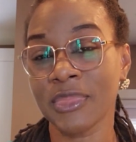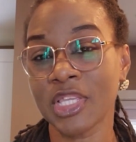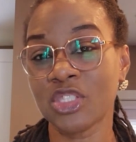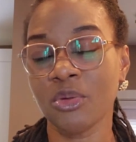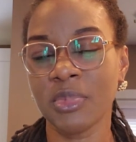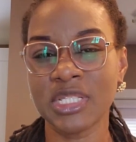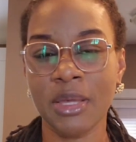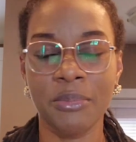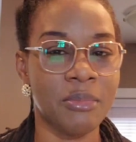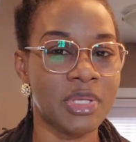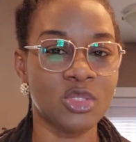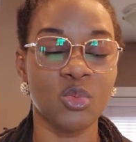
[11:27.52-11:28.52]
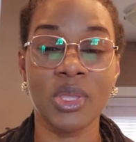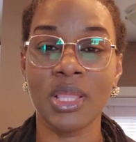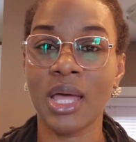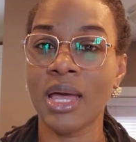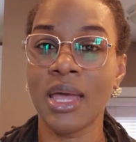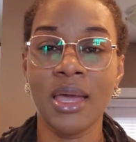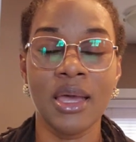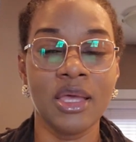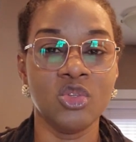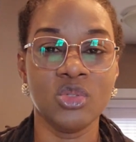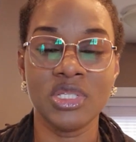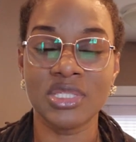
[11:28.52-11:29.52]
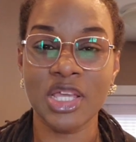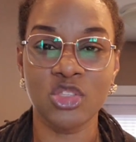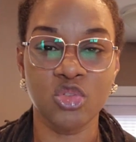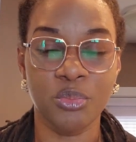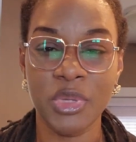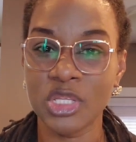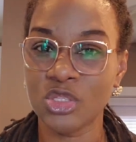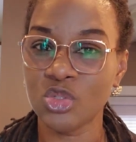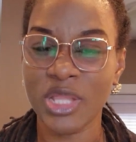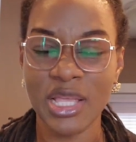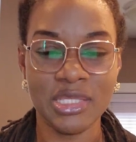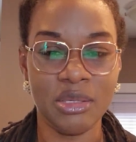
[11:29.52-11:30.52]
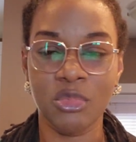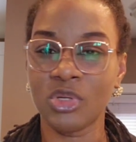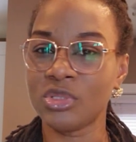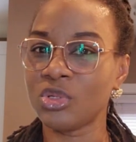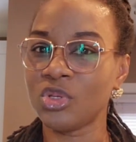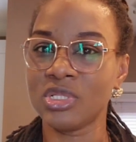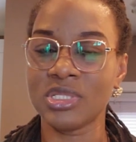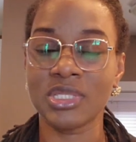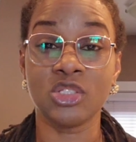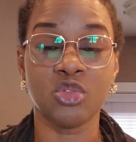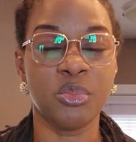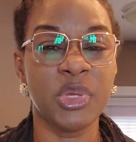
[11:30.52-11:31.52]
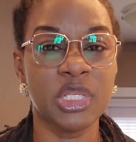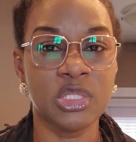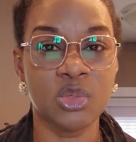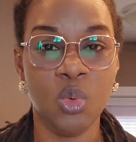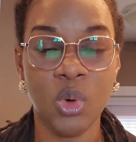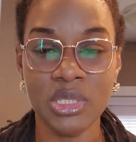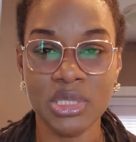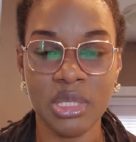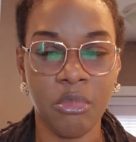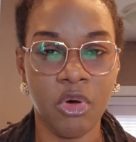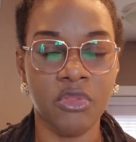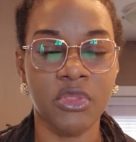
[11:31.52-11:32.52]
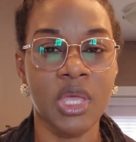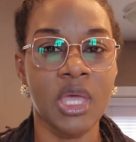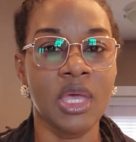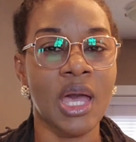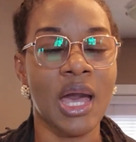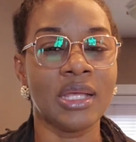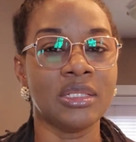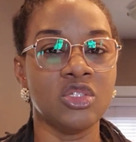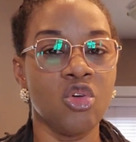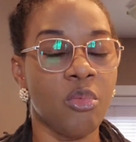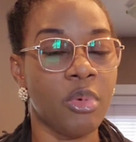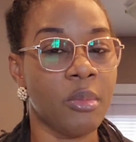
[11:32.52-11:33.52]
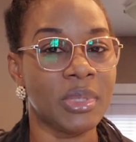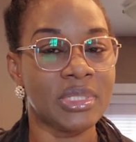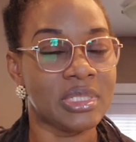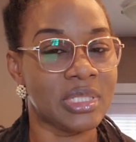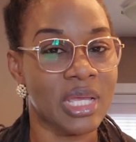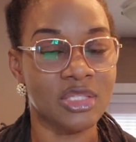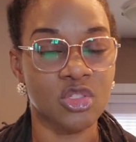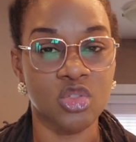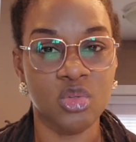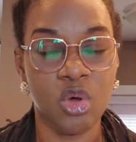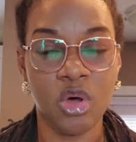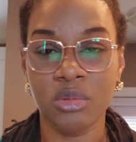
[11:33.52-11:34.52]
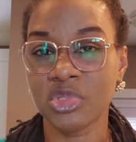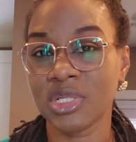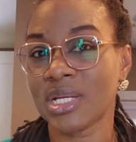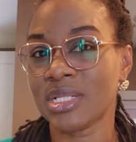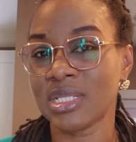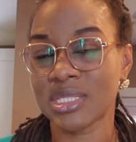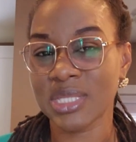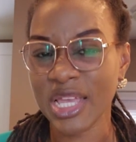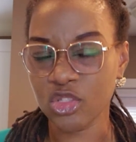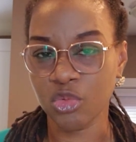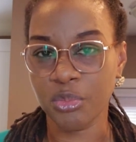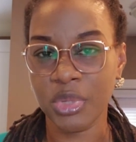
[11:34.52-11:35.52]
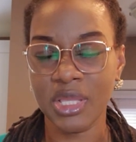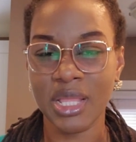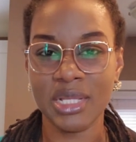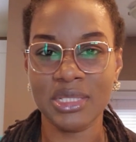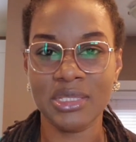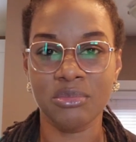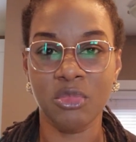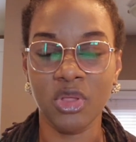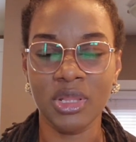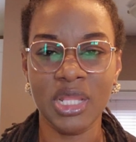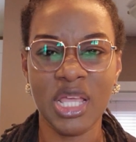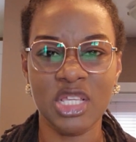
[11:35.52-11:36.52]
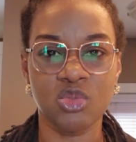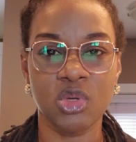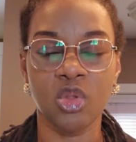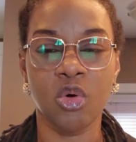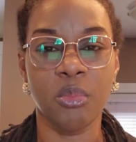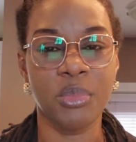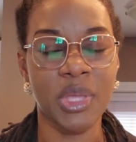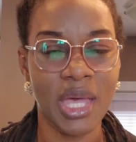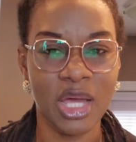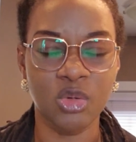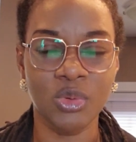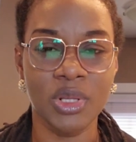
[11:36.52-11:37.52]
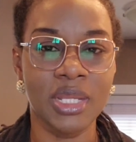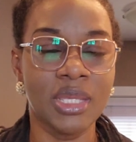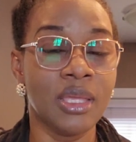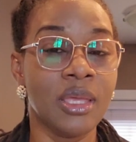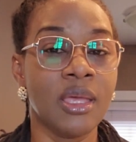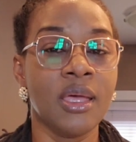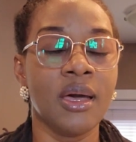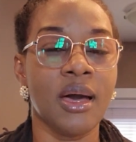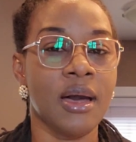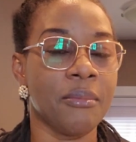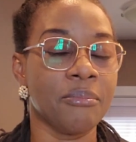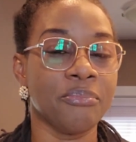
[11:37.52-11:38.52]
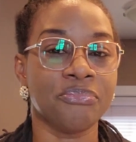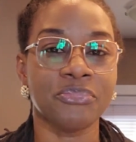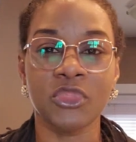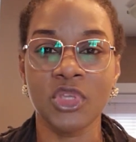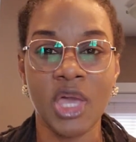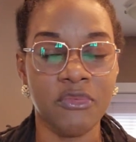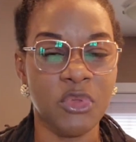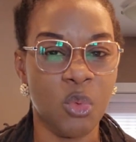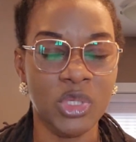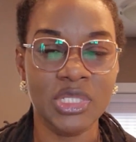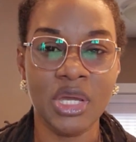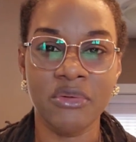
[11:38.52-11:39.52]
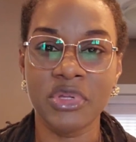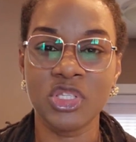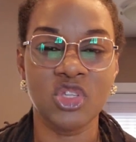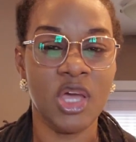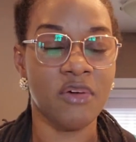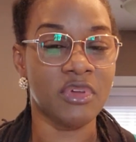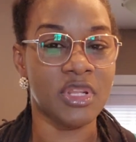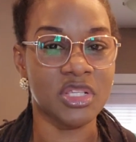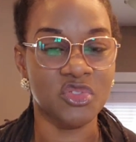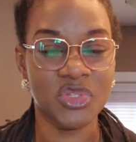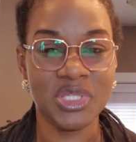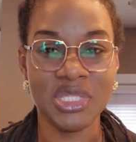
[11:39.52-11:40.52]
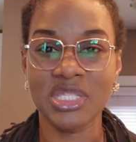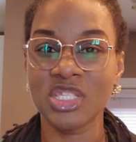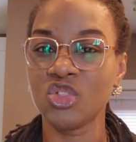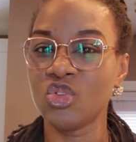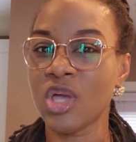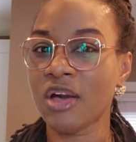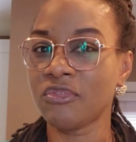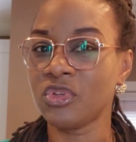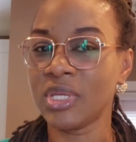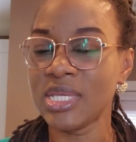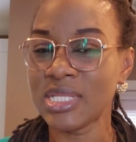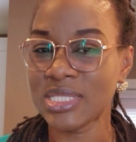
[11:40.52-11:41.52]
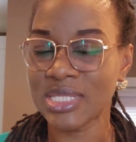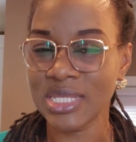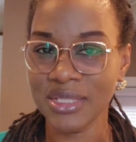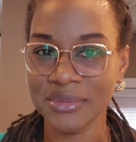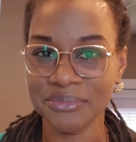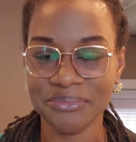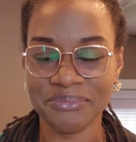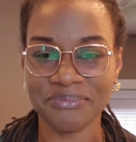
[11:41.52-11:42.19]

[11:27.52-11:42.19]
instrumental payments, whether you decide to pay it 2 times a month or you decide to pay it once a month. And your property tax also comes, you can decide to pay that monthly as well, or pay annually. You have your water rates, you have electricity, you have your heating.